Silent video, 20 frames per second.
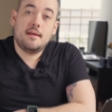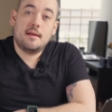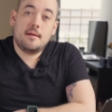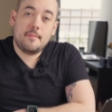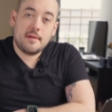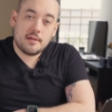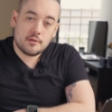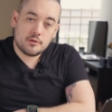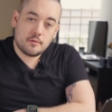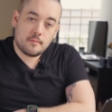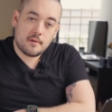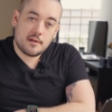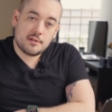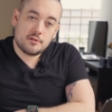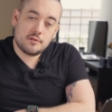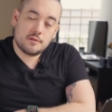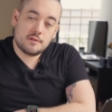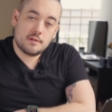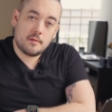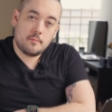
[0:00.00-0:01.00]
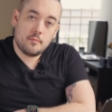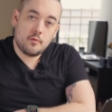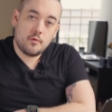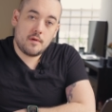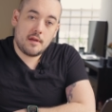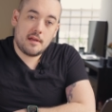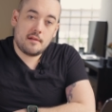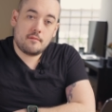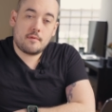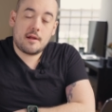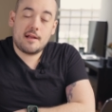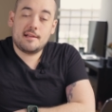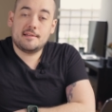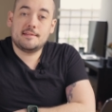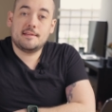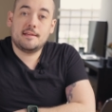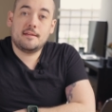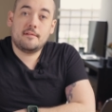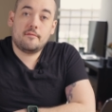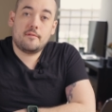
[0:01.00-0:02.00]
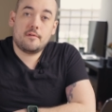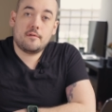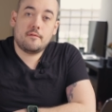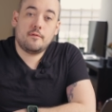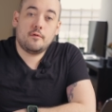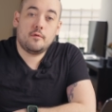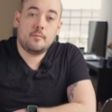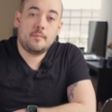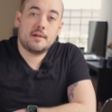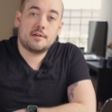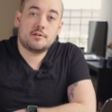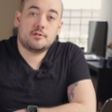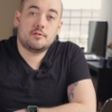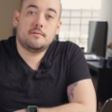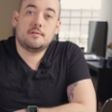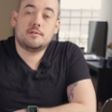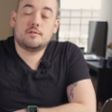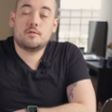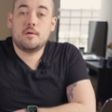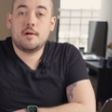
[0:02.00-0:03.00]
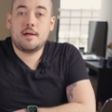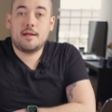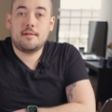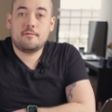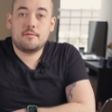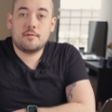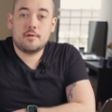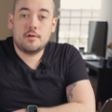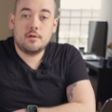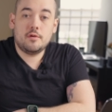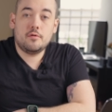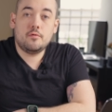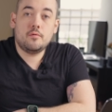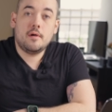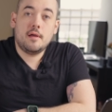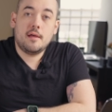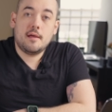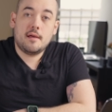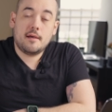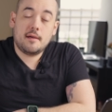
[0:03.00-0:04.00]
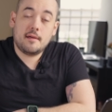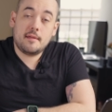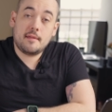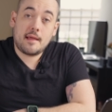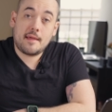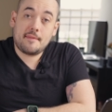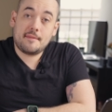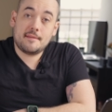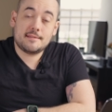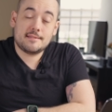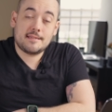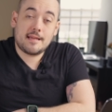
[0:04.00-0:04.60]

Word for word: Make sure to watch your sun, moon, and rising for a full picture of what's going on for you uh, at this